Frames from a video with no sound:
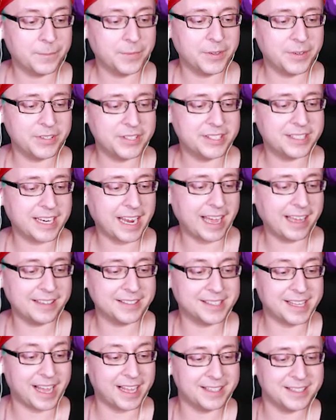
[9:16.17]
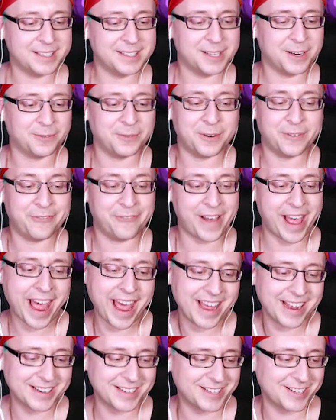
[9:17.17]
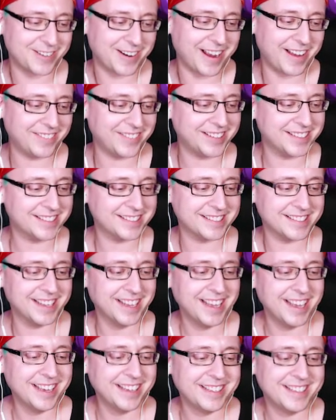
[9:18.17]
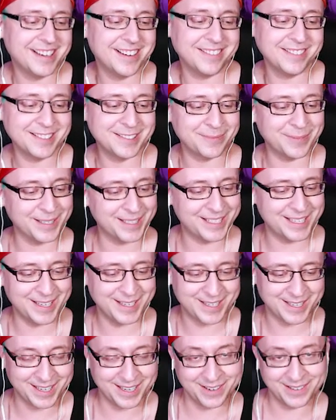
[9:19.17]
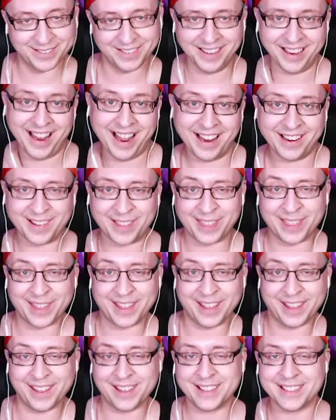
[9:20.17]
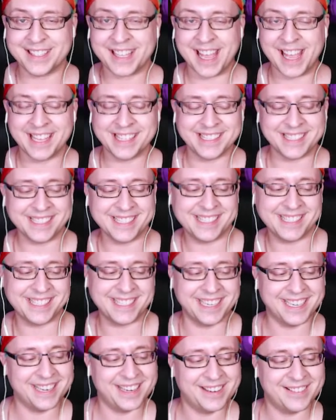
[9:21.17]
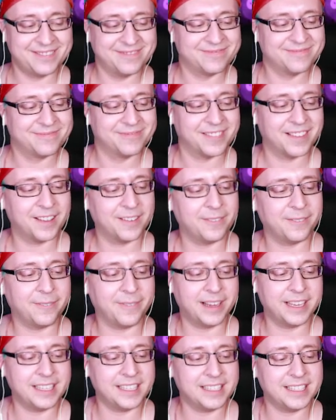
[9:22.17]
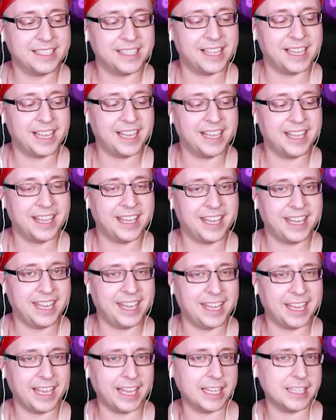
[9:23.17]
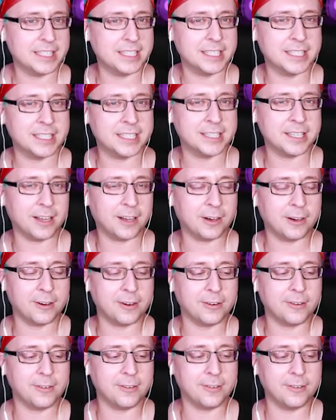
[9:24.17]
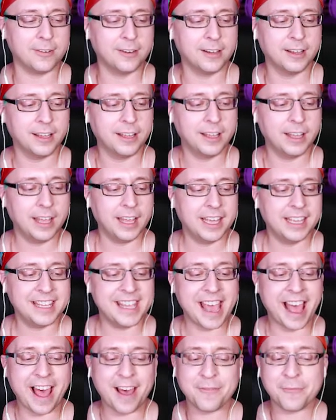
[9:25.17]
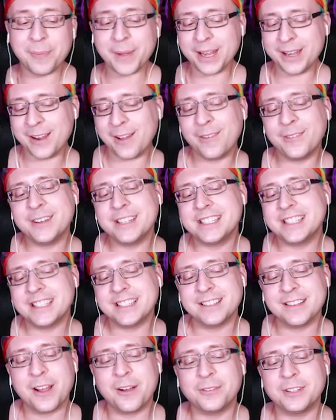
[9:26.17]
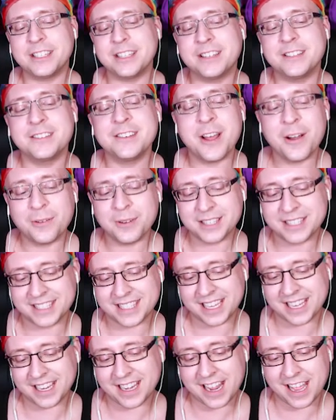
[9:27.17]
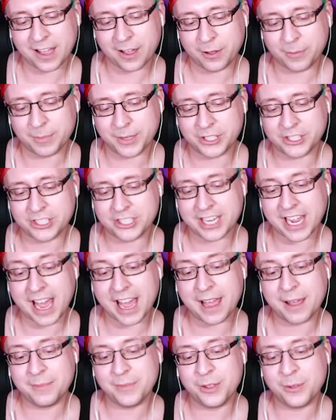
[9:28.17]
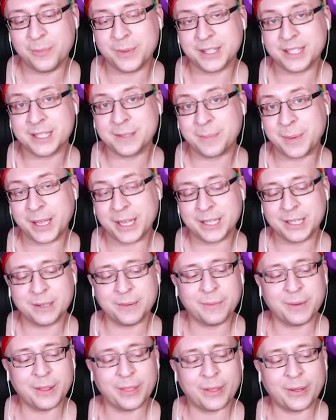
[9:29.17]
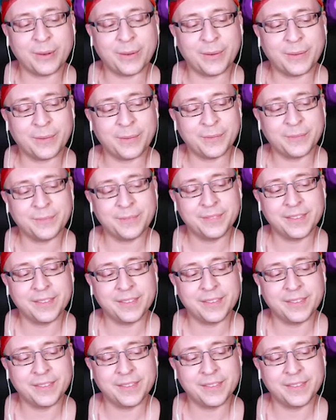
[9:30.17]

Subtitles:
Your style's gotten so refined, Travis. Yuri's been teaching you a lot of things, hasn't she? Well, I guess so. Yeah, I've been noticing how much time you've been spending with her.